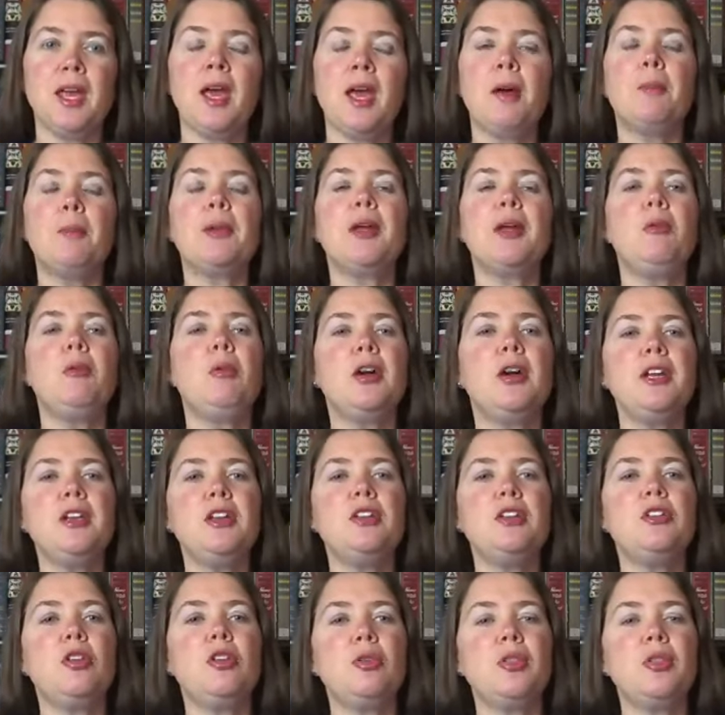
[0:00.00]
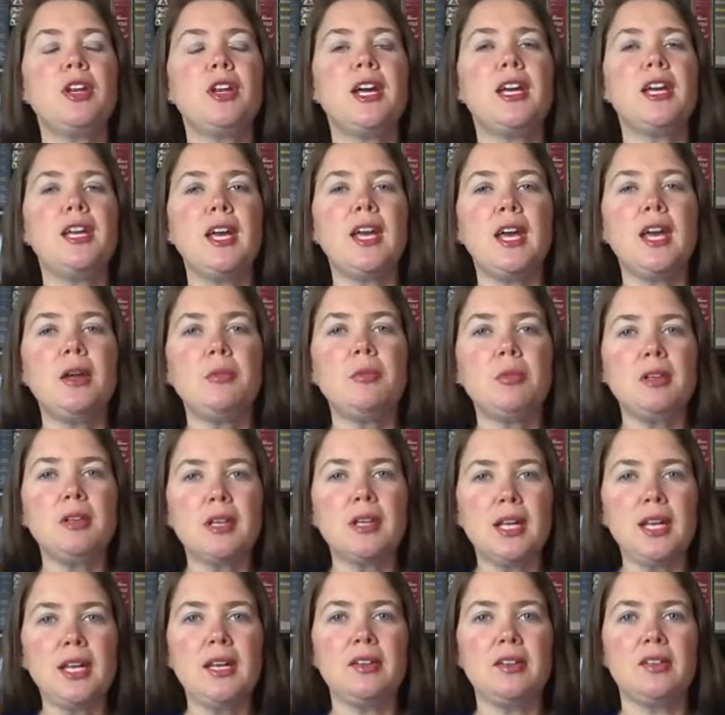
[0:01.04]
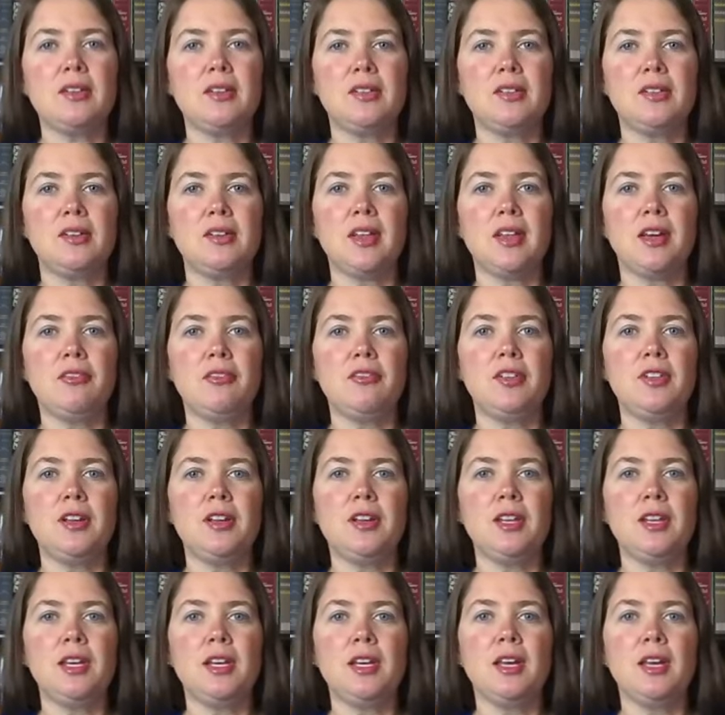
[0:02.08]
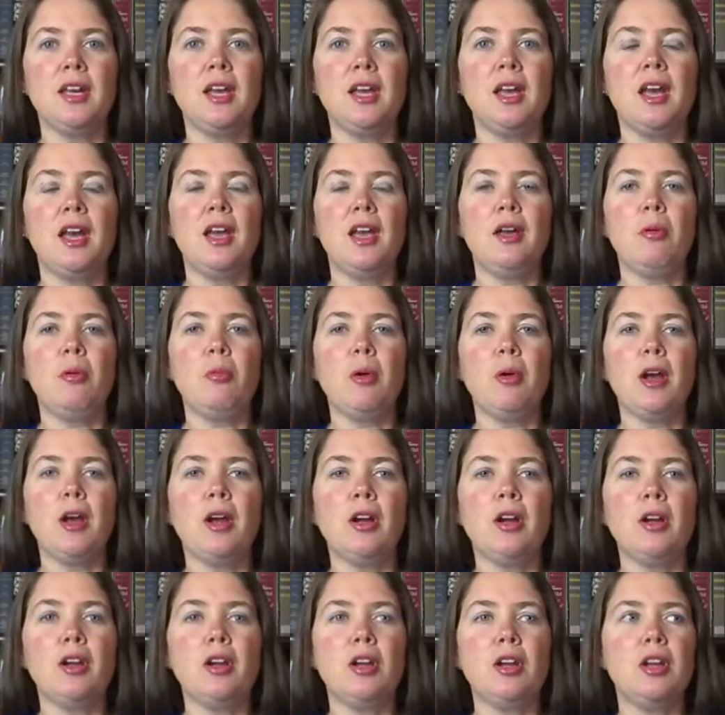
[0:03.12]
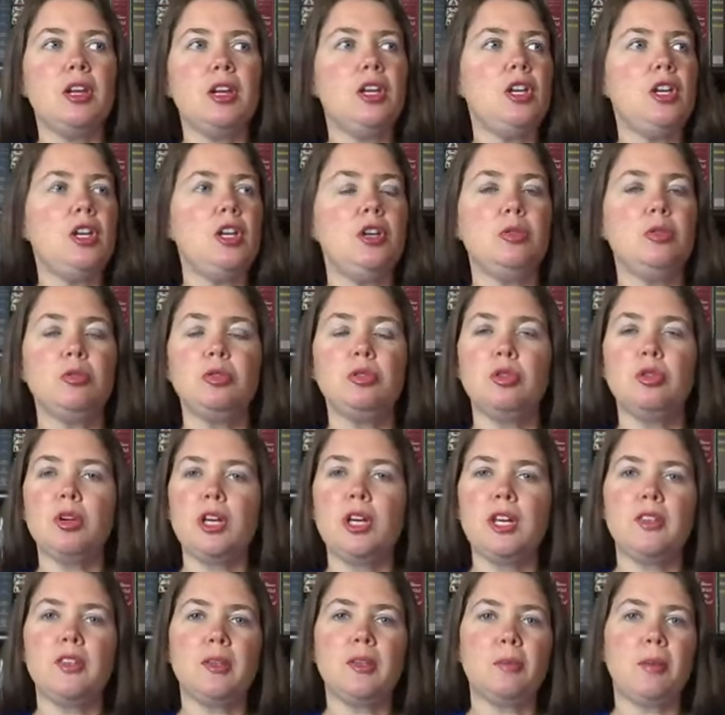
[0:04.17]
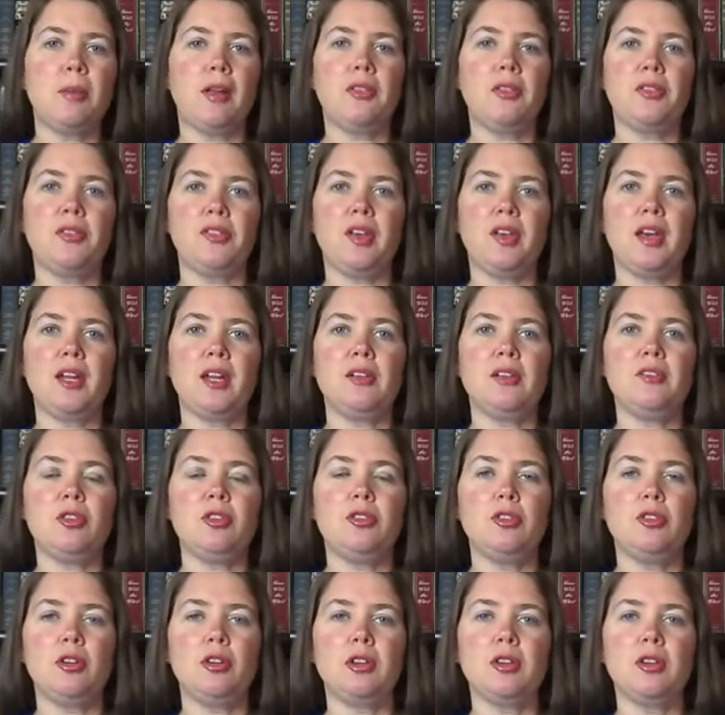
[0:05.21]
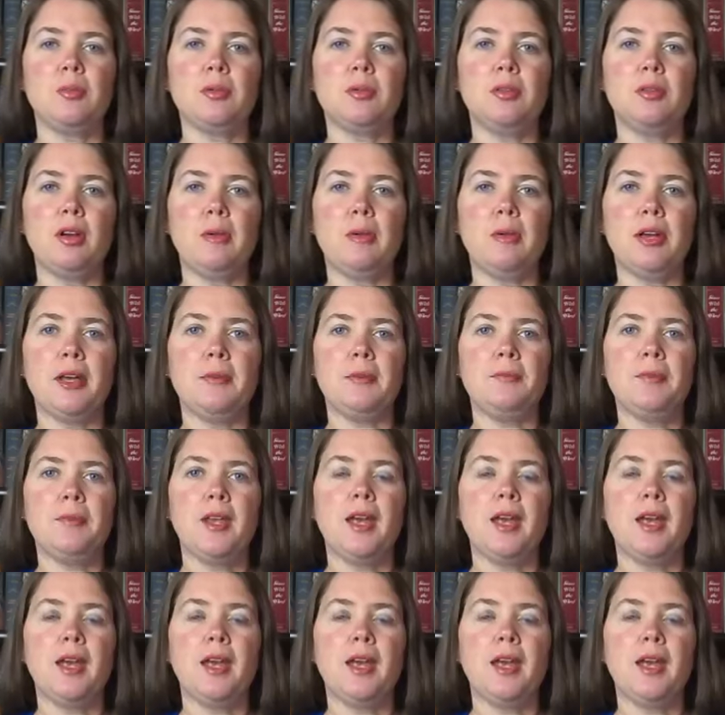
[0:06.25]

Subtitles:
But I want you to know that I can relate to that feeling where you look at the months ahead of you during a deployment,